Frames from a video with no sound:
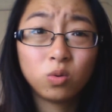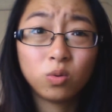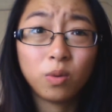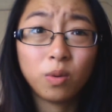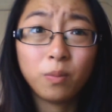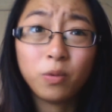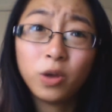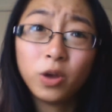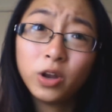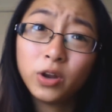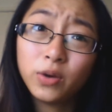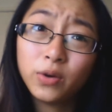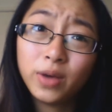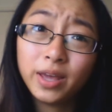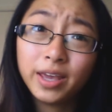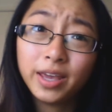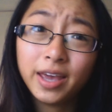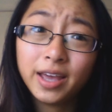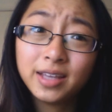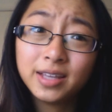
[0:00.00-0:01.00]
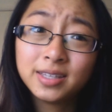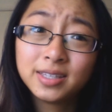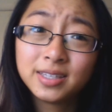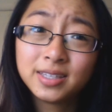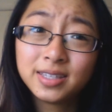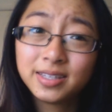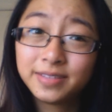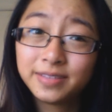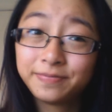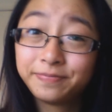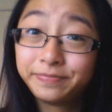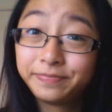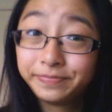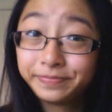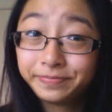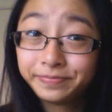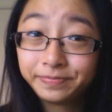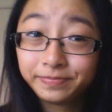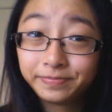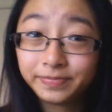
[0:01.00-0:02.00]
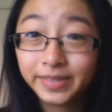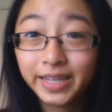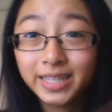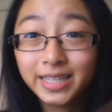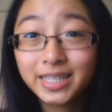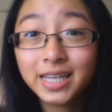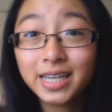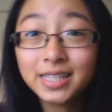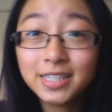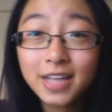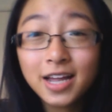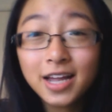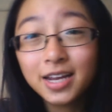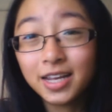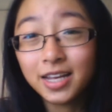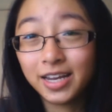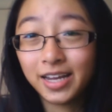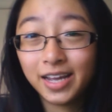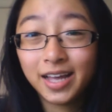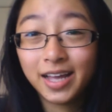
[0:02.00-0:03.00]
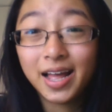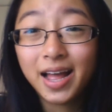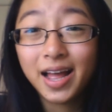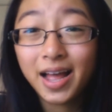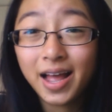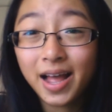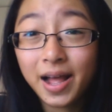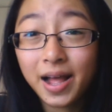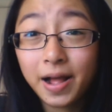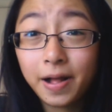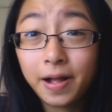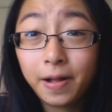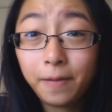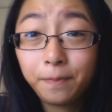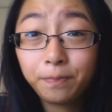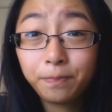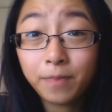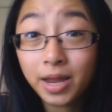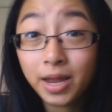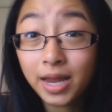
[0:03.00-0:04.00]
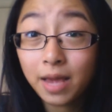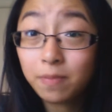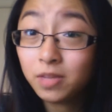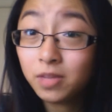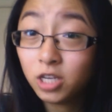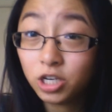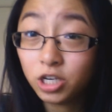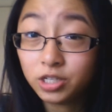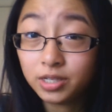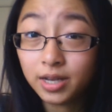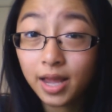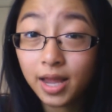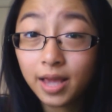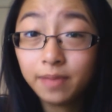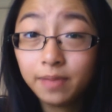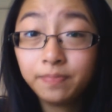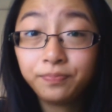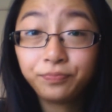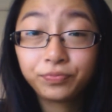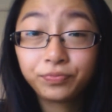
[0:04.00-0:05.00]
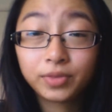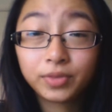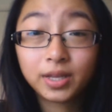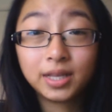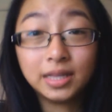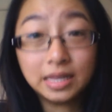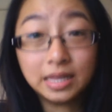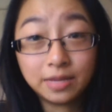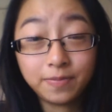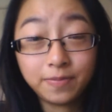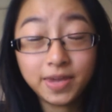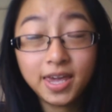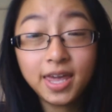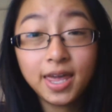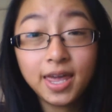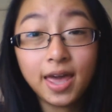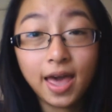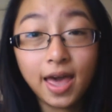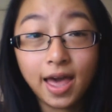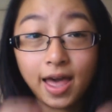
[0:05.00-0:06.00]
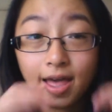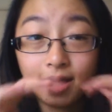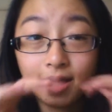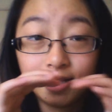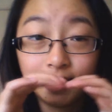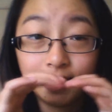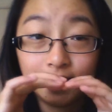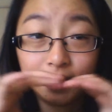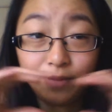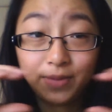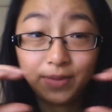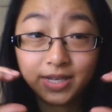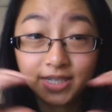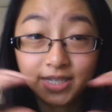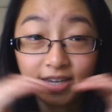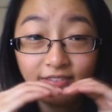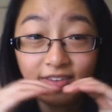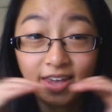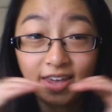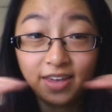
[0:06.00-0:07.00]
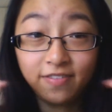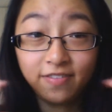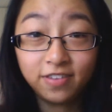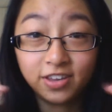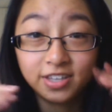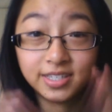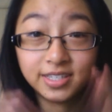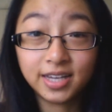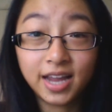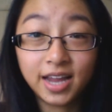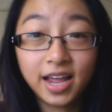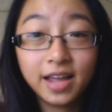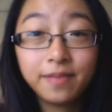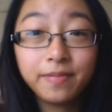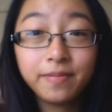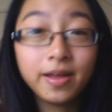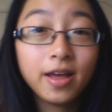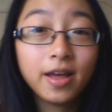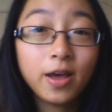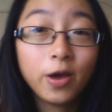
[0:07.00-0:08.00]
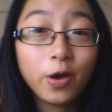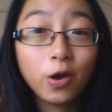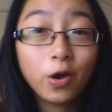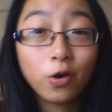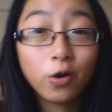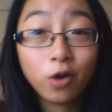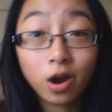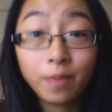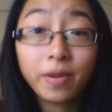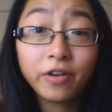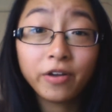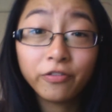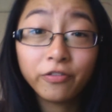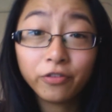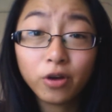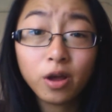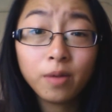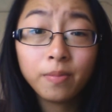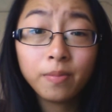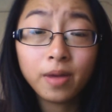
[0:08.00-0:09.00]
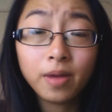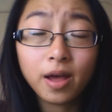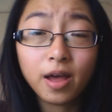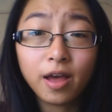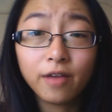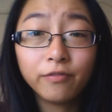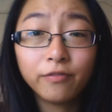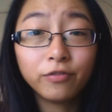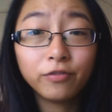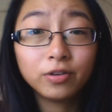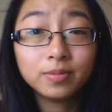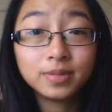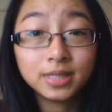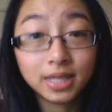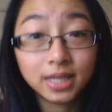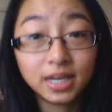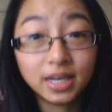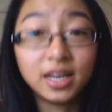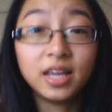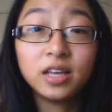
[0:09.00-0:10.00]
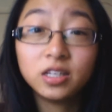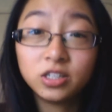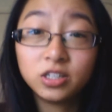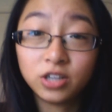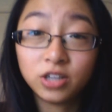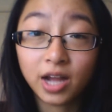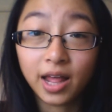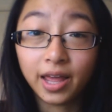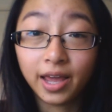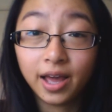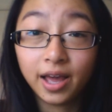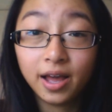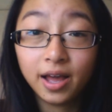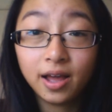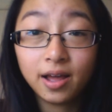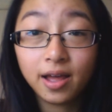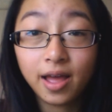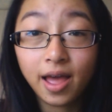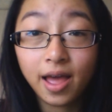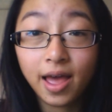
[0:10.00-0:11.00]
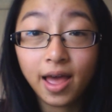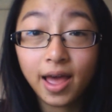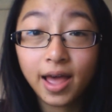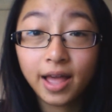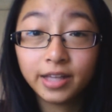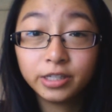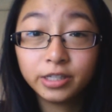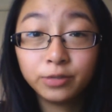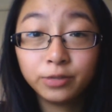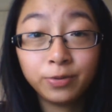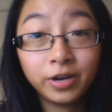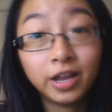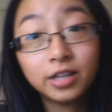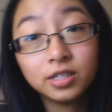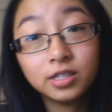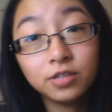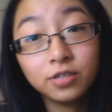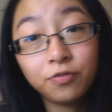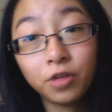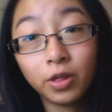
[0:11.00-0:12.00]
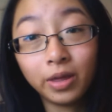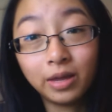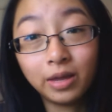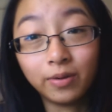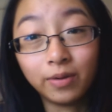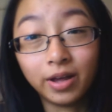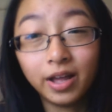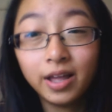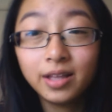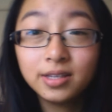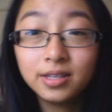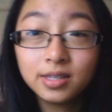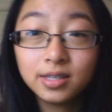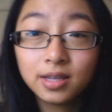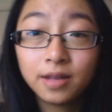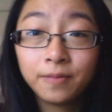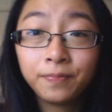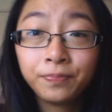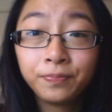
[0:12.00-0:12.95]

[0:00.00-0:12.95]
one point oh, I guess. Let's get started. Um, my name and username, Libby, and LibbyTV for username. Where am I from? I'm from Sydney, Australia. And to pronounce the following words: